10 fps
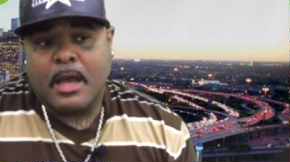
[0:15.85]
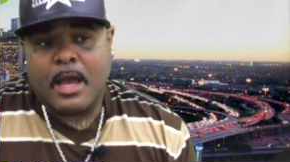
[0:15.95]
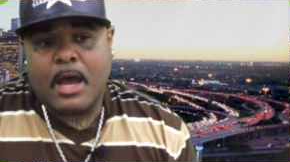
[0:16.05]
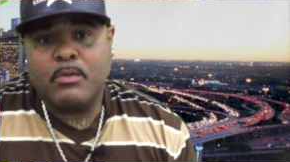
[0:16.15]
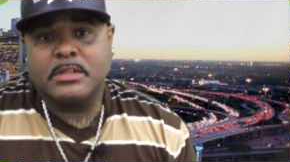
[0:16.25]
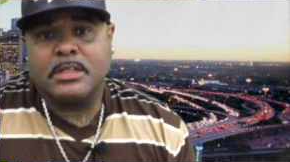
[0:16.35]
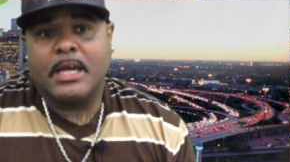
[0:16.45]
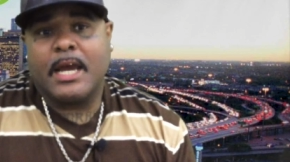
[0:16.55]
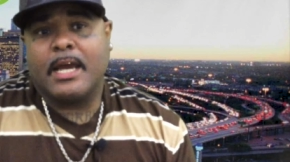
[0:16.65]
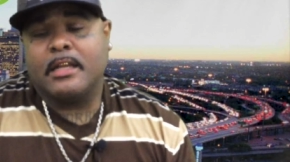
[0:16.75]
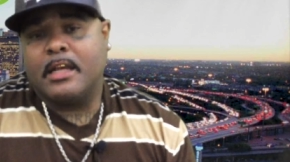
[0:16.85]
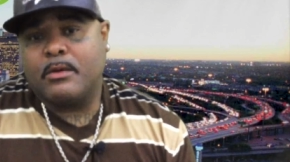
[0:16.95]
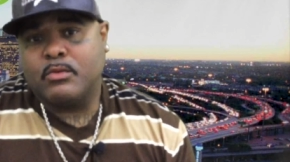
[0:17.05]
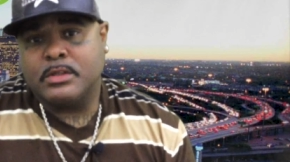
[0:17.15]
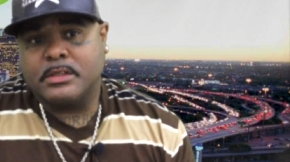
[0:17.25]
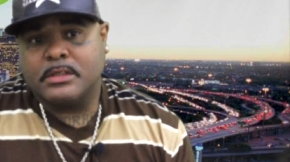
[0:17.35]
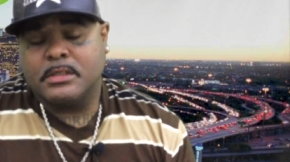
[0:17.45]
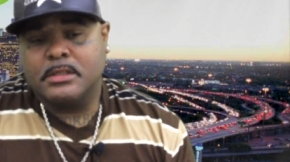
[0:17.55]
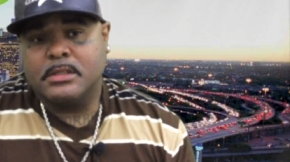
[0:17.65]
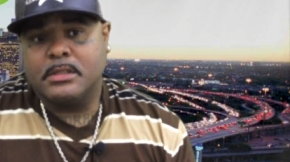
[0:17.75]
I was a guy that was
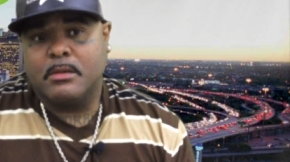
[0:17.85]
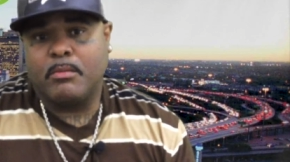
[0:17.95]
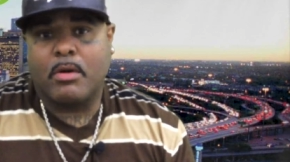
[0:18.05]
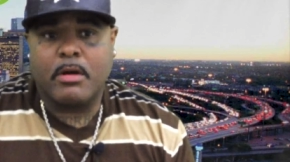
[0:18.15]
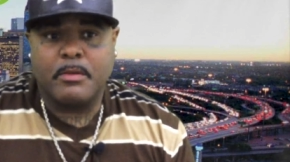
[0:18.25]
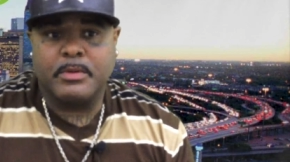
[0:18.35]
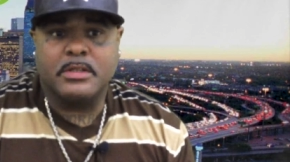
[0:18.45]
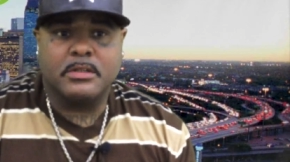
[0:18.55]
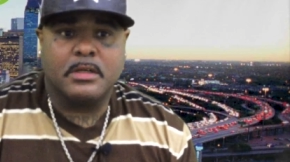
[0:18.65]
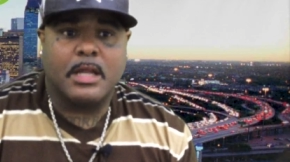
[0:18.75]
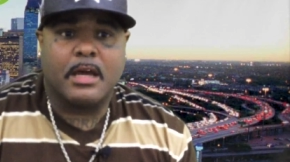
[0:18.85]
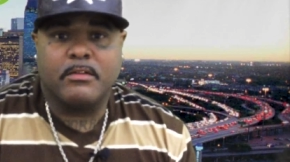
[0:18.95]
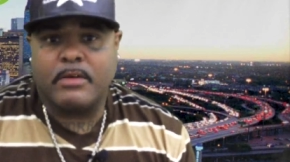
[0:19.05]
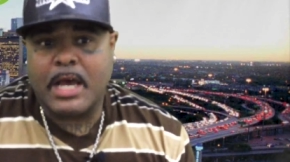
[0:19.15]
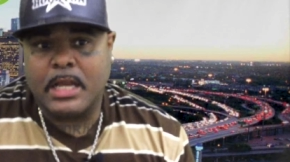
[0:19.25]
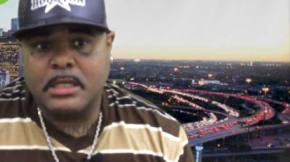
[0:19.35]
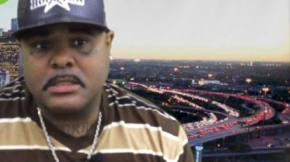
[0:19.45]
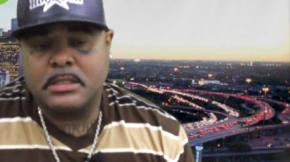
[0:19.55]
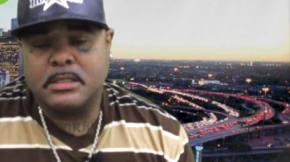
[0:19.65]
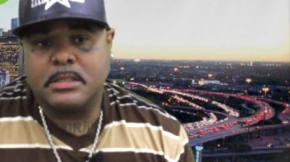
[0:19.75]
brought up into a lot of
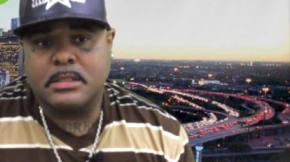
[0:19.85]
violence.